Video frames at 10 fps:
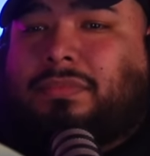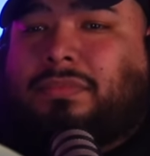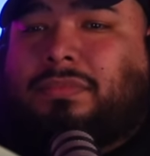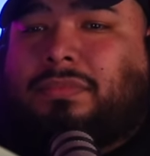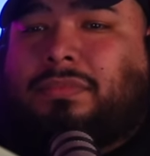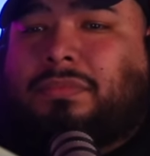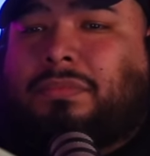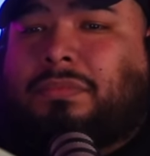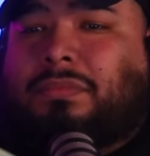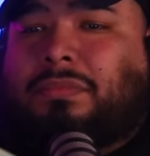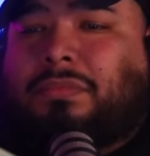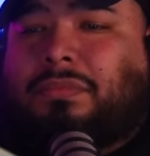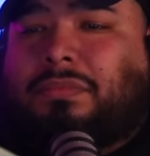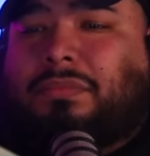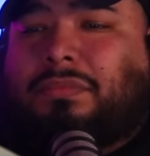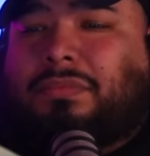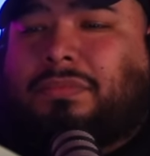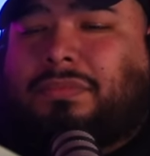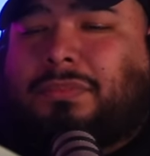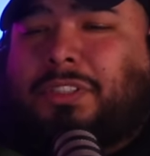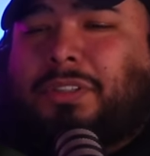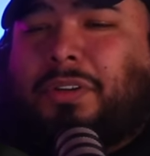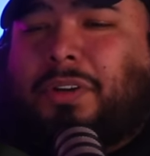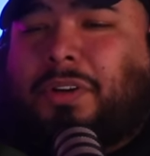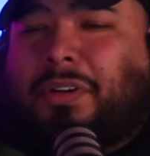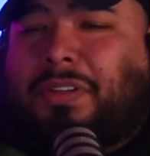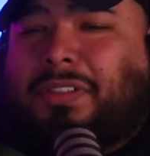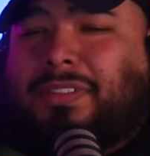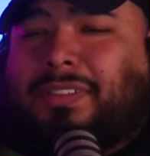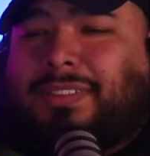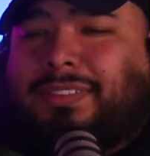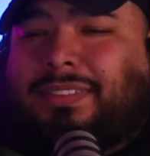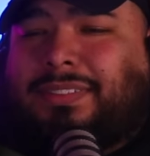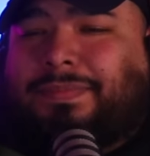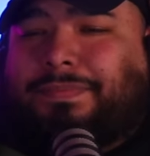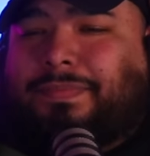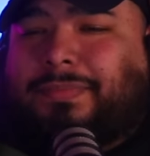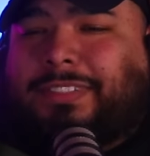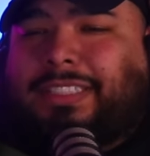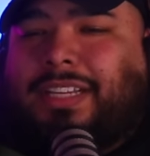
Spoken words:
(not speaking)